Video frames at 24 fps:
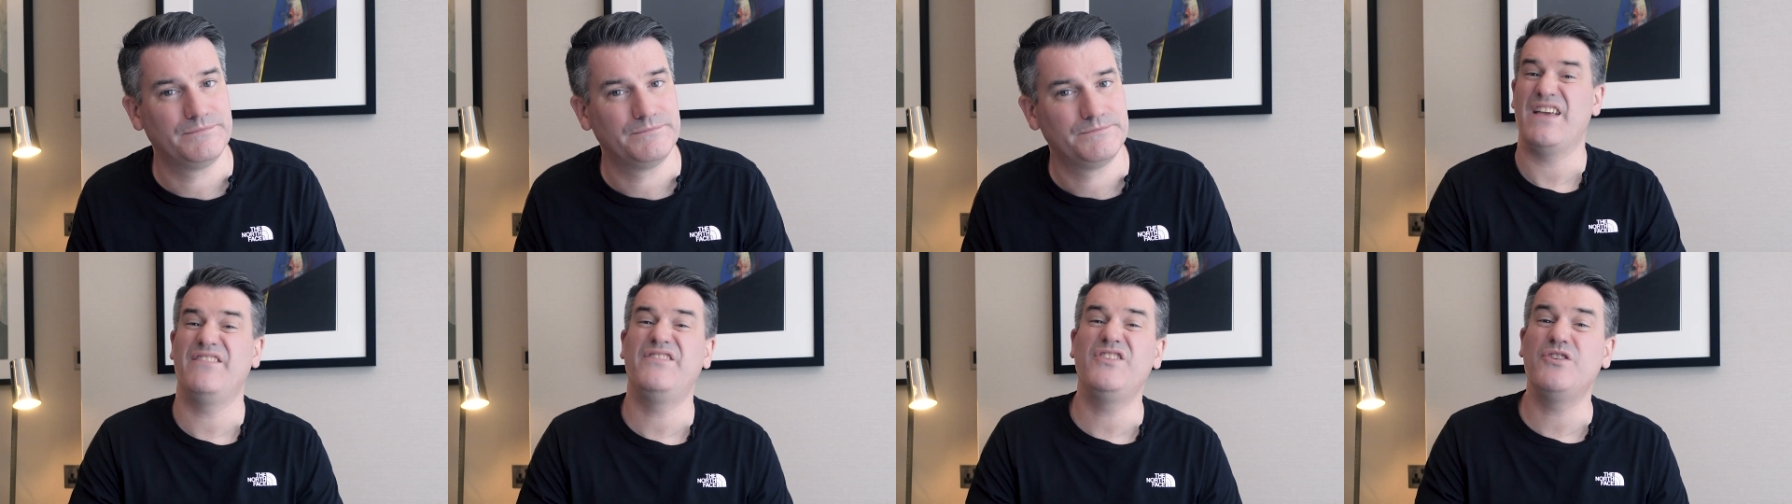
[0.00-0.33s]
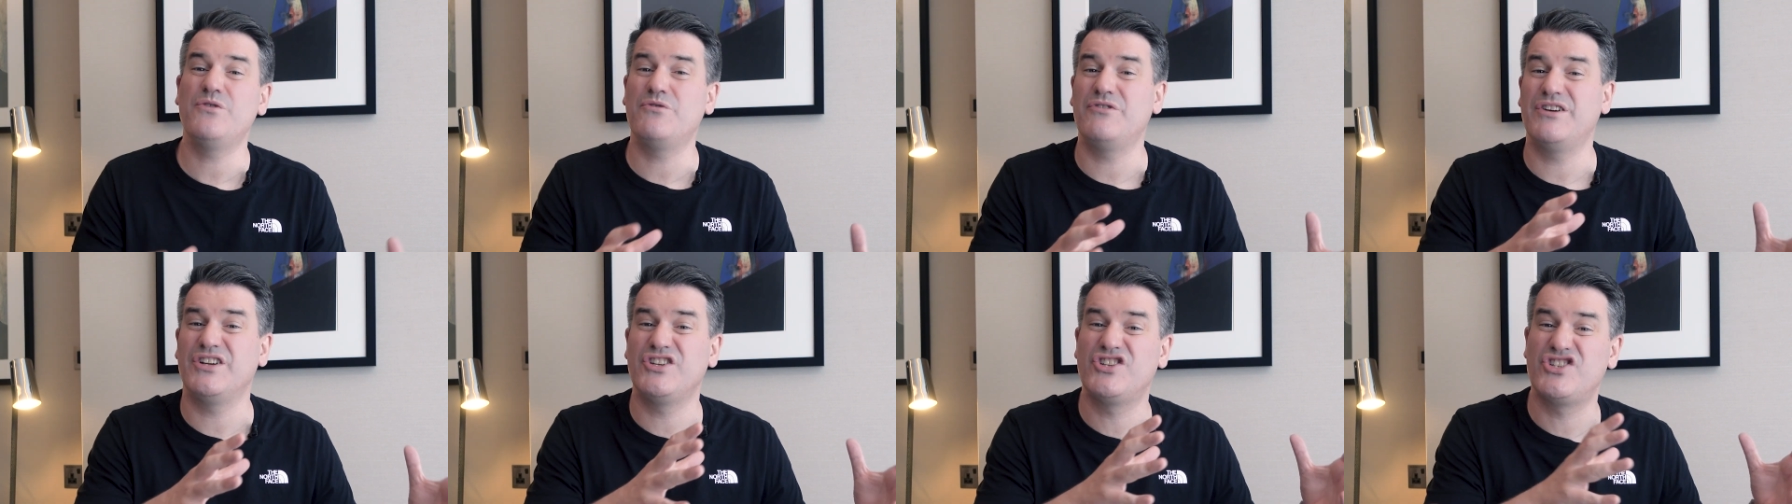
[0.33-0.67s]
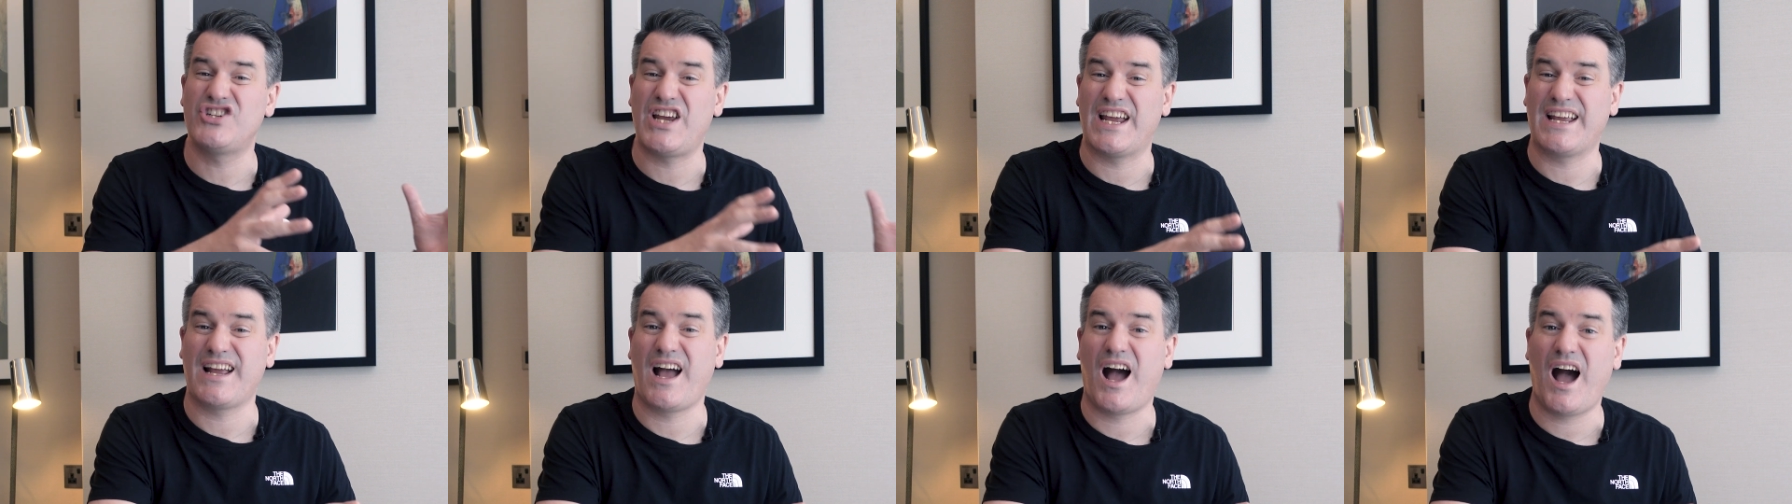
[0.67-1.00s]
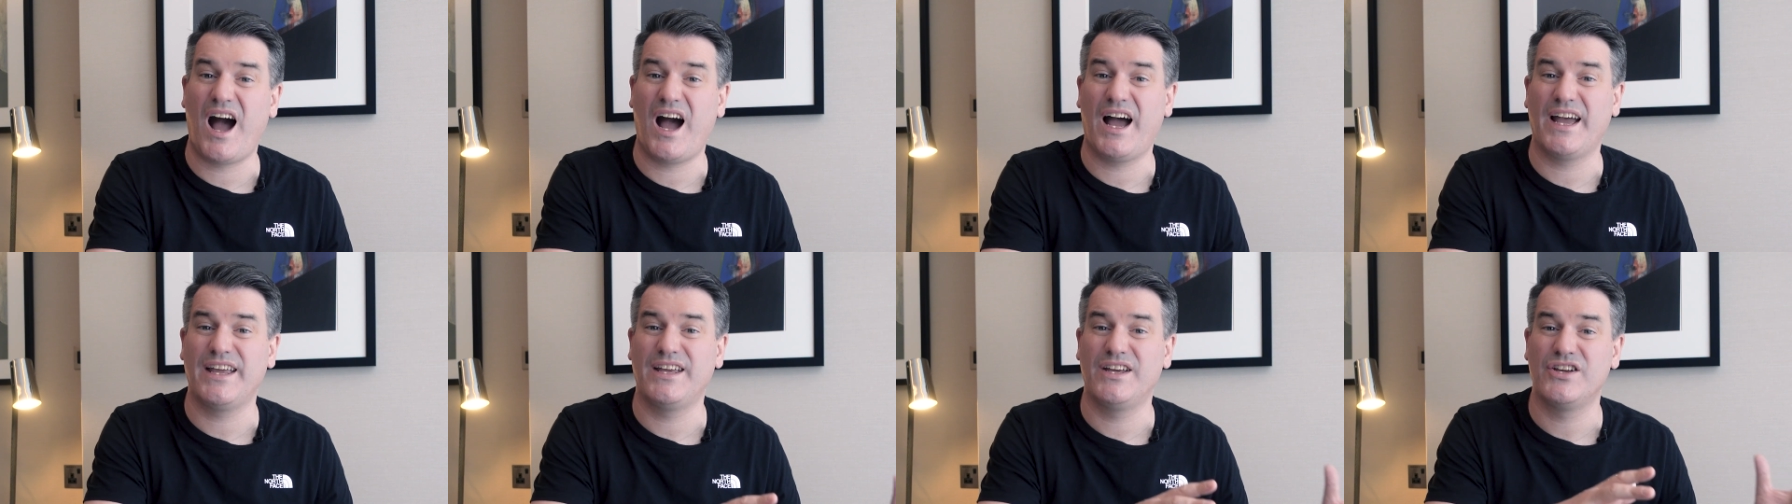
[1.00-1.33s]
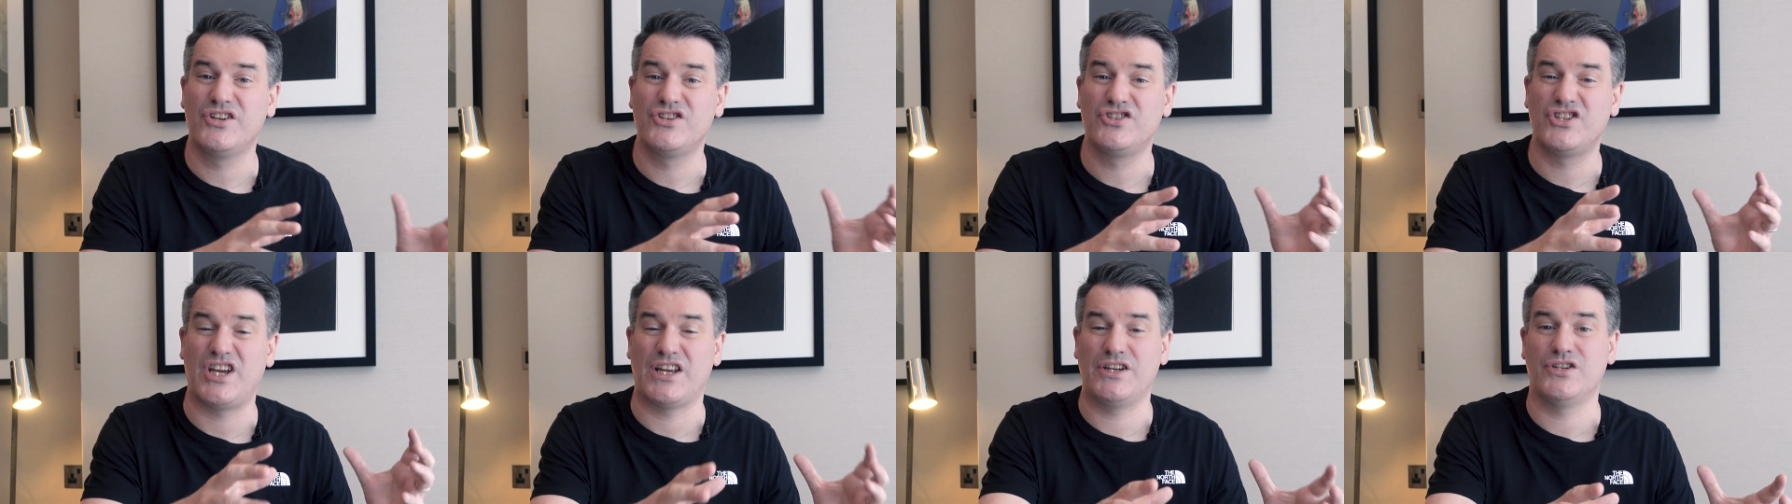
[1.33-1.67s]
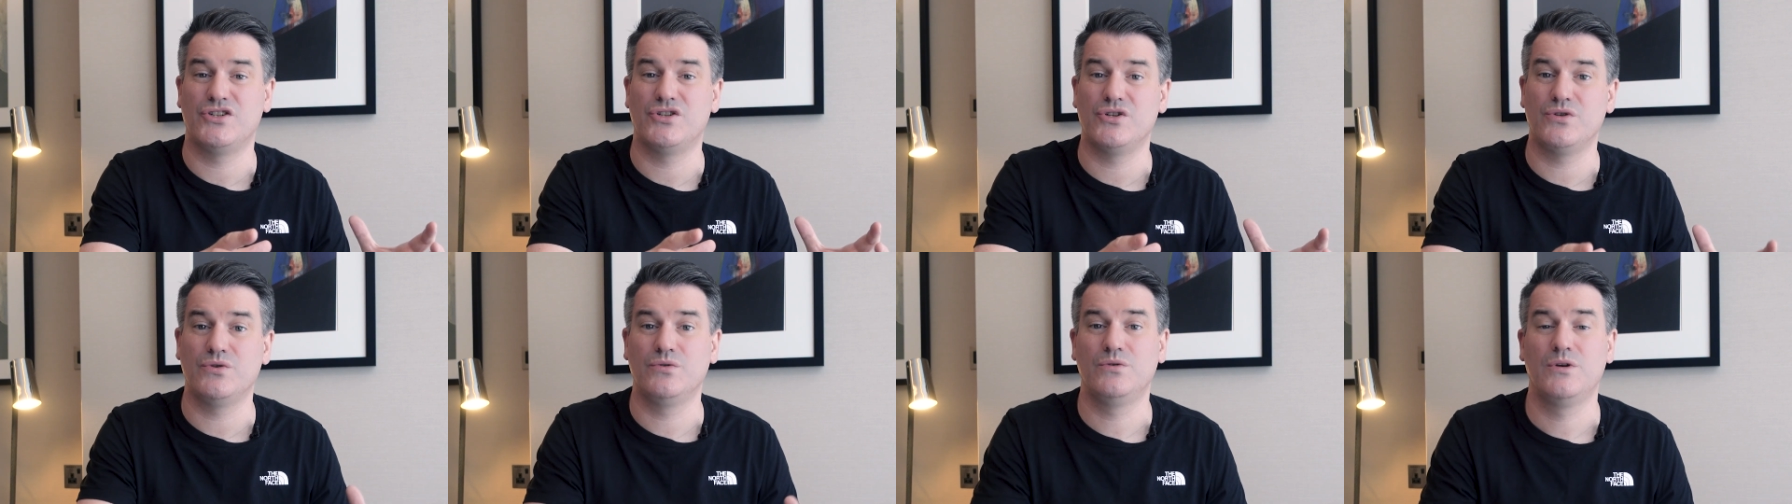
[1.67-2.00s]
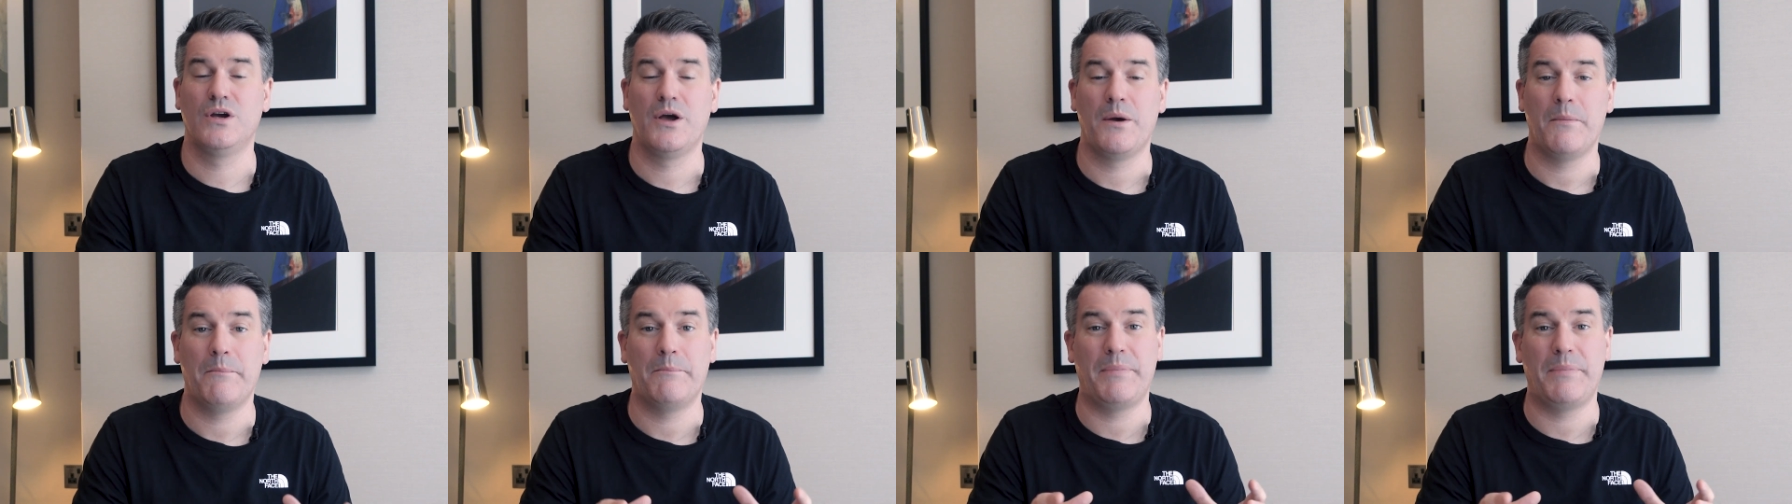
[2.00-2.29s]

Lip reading: If you're in Shanghai, Chengdu,